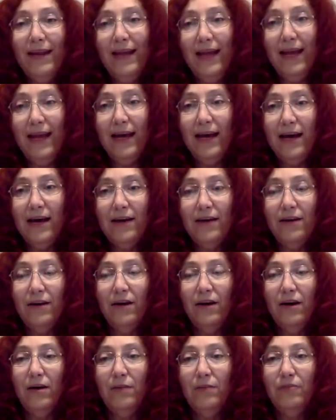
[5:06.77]
had
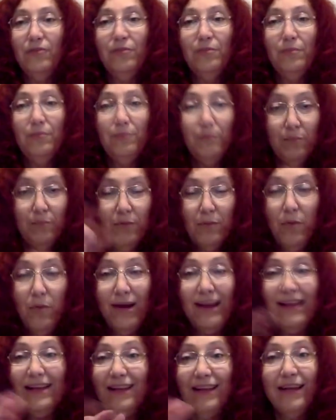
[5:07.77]
um,
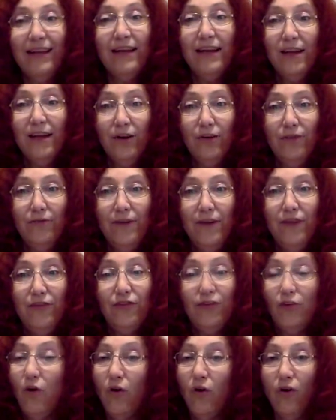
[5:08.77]
point-and-click interface
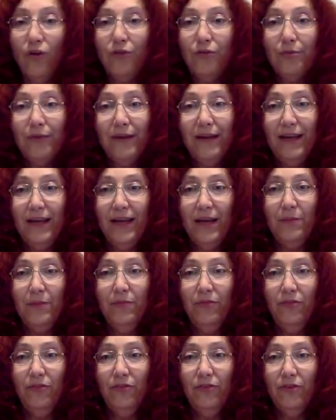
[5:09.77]
on all three
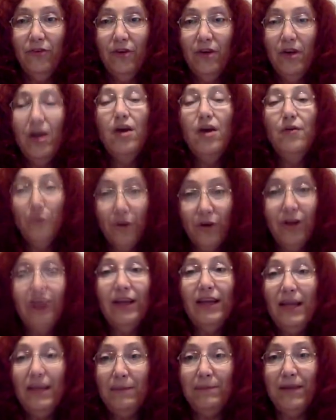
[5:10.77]
games. We're going to
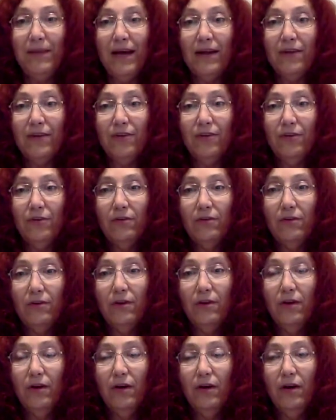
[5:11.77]
keep that.
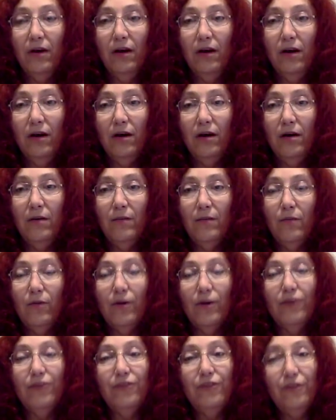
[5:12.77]
Um,
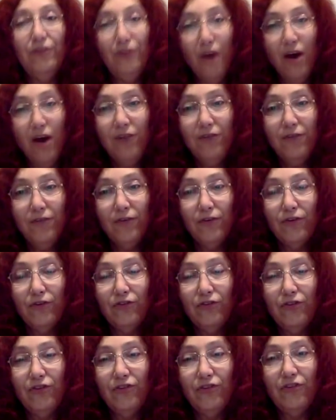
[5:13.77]
whereas the DOS
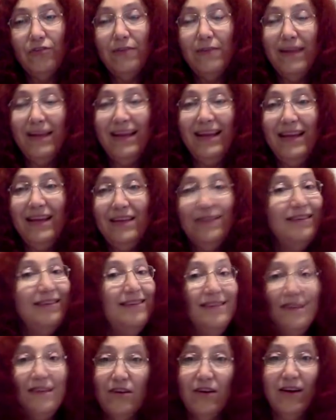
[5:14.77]
versions, in many cases,
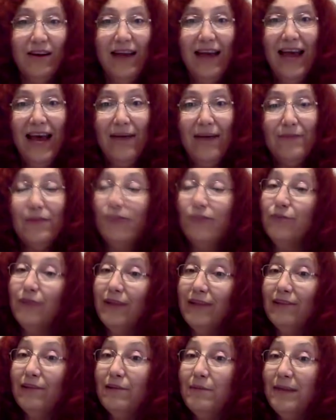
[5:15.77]
did not have it. So
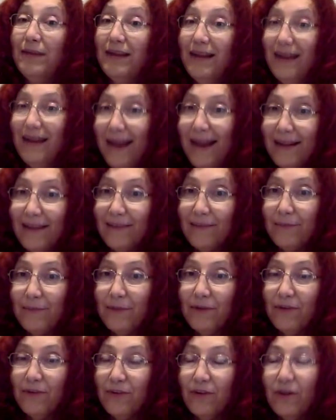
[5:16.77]
that's going to be an
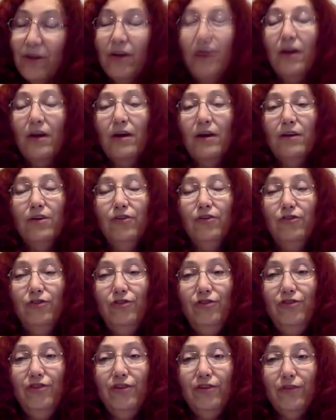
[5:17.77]
enhancement. The two
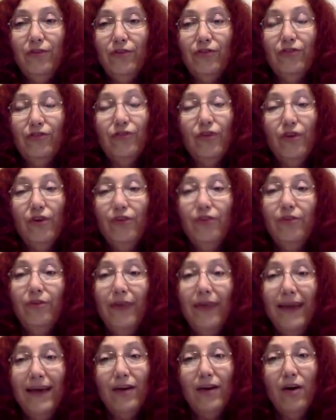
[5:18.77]
G S versions also
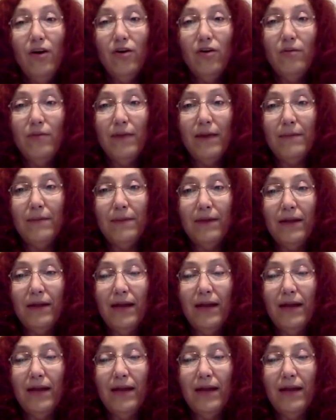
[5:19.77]
had auto-mapping,